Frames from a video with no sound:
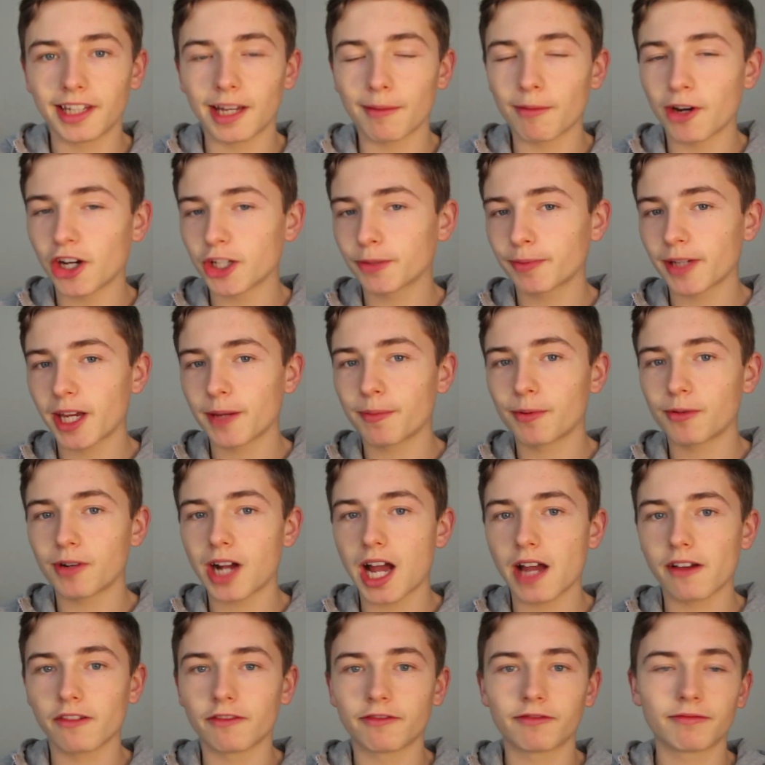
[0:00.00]
Now, most people
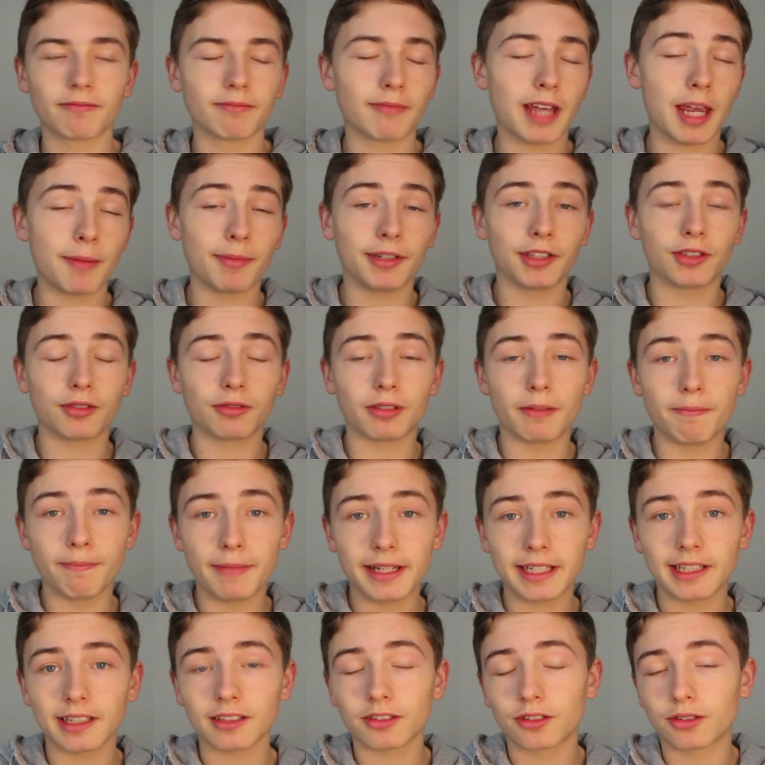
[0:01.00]
have maybe to a
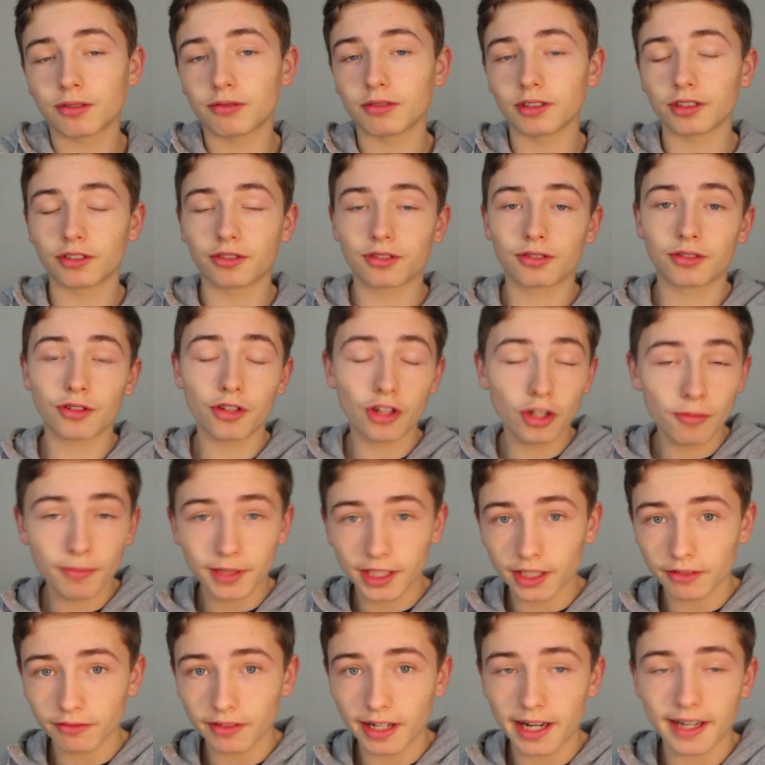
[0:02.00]
minute to a 2
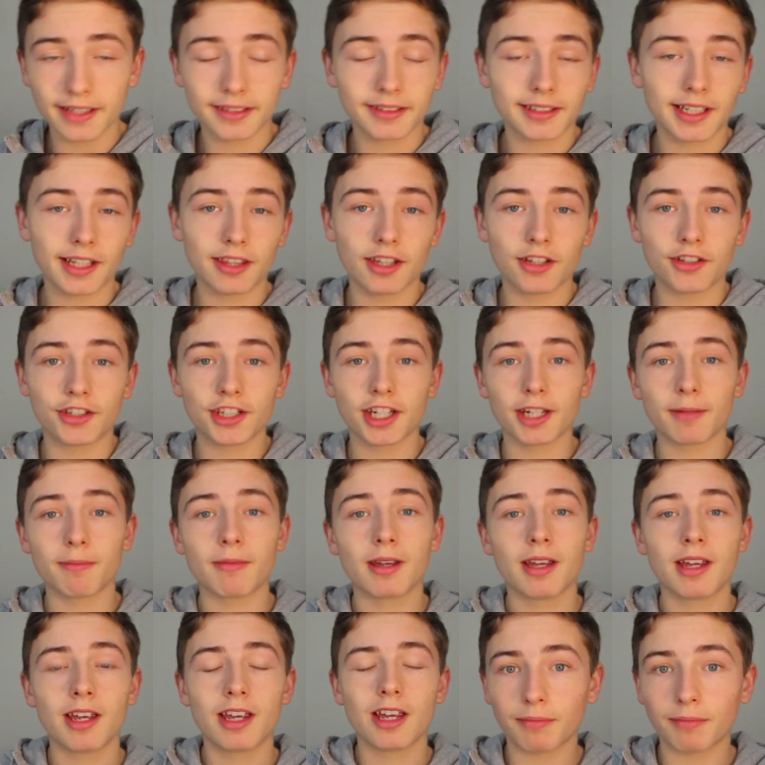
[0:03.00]
minute rest in the gym,